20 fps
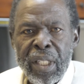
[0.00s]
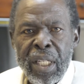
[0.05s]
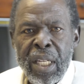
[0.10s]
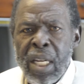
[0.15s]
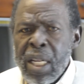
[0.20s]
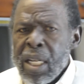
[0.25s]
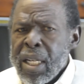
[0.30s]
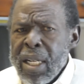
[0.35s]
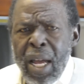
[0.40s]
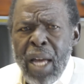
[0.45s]

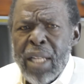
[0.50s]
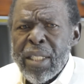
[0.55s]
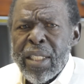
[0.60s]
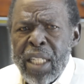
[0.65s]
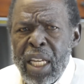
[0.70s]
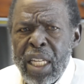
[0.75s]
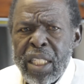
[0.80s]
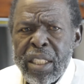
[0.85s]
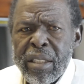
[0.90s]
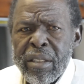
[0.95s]
Not
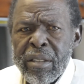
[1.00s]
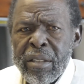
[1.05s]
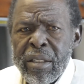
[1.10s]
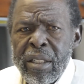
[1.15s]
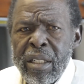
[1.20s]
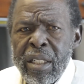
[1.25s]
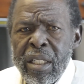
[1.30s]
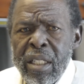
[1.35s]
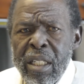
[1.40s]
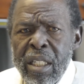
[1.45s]
just
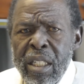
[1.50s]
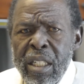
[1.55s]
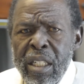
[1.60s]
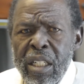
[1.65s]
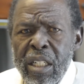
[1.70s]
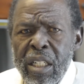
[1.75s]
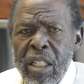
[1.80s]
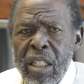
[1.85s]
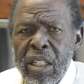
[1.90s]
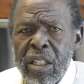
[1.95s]

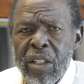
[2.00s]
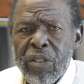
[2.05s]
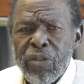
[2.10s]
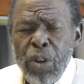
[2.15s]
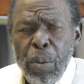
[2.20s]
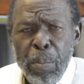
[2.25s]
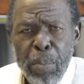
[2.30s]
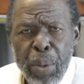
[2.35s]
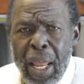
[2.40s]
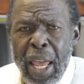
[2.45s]
for
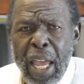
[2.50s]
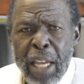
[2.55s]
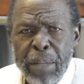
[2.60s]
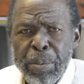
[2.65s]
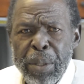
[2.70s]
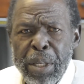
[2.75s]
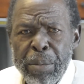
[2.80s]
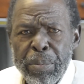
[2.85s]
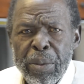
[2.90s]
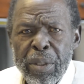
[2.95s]
black
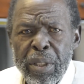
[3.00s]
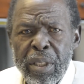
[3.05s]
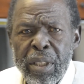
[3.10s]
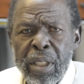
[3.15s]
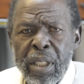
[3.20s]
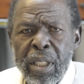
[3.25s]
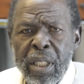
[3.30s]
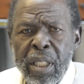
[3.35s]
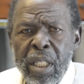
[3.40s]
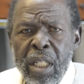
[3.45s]
people,
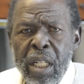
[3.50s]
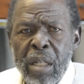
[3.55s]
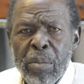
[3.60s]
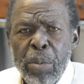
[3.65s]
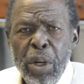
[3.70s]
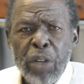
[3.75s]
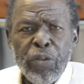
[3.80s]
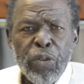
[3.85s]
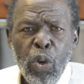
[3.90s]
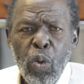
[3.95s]

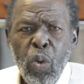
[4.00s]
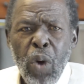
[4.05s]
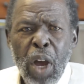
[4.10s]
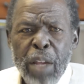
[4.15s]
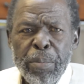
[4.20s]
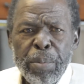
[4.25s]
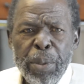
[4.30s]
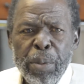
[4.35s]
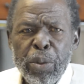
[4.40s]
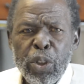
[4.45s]
but for
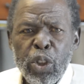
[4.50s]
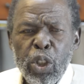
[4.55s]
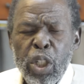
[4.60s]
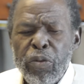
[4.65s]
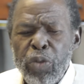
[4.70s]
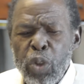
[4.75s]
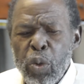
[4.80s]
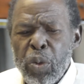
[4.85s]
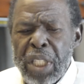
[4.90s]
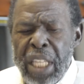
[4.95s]
white people too. If
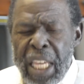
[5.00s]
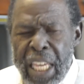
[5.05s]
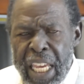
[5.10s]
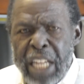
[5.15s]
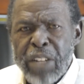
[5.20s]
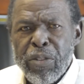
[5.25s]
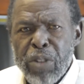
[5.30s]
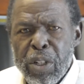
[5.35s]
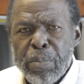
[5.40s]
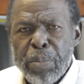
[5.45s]
you was
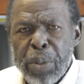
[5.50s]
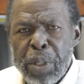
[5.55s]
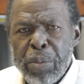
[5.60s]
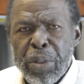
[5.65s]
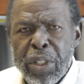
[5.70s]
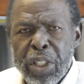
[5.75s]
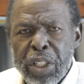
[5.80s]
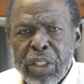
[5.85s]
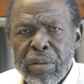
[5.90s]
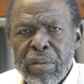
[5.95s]
ignorant, people
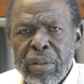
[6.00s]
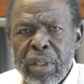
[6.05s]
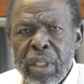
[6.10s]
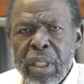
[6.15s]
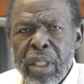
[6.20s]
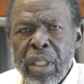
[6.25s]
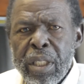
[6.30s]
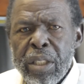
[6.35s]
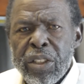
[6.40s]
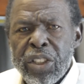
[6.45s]
could
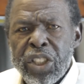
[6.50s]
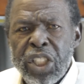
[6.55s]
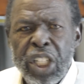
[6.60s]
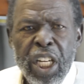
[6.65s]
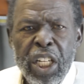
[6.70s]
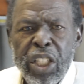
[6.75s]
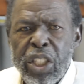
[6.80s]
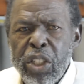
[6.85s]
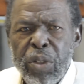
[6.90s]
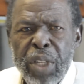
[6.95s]

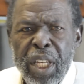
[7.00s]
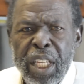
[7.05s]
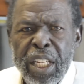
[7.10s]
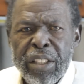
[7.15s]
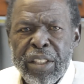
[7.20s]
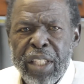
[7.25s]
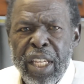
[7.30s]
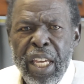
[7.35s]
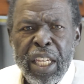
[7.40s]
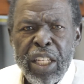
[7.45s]
tell you
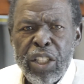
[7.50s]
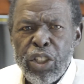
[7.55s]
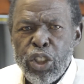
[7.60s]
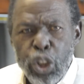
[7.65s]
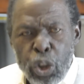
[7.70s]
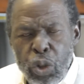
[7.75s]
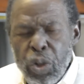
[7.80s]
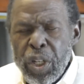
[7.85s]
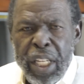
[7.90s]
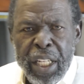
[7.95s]
anything and
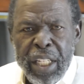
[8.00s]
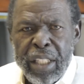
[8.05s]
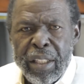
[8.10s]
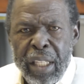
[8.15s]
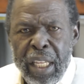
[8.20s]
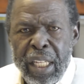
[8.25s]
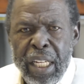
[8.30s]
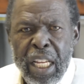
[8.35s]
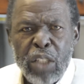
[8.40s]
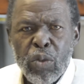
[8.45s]
do
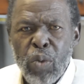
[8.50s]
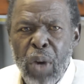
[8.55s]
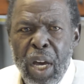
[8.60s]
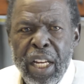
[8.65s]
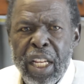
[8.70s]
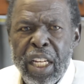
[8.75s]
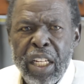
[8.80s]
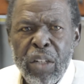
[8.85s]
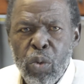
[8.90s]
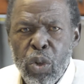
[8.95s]
anything. That's why they
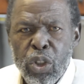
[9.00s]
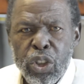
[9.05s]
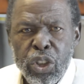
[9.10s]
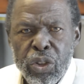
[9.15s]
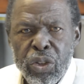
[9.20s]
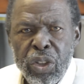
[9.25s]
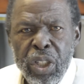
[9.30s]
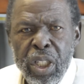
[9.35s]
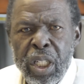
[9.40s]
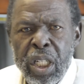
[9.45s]
didn't want you
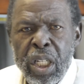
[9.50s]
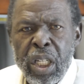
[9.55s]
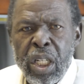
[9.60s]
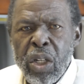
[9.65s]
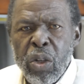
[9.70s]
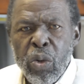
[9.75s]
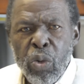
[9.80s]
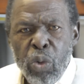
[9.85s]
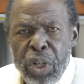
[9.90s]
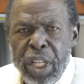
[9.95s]
to
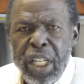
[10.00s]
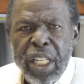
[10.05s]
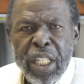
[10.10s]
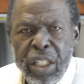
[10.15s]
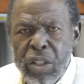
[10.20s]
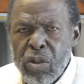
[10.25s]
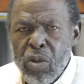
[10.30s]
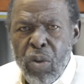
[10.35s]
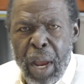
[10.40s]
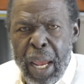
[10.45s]
read
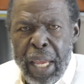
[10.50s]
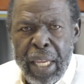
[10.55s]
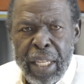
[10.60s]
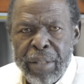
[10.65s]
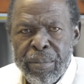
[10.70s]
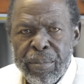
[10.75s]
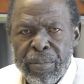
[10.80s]
and write.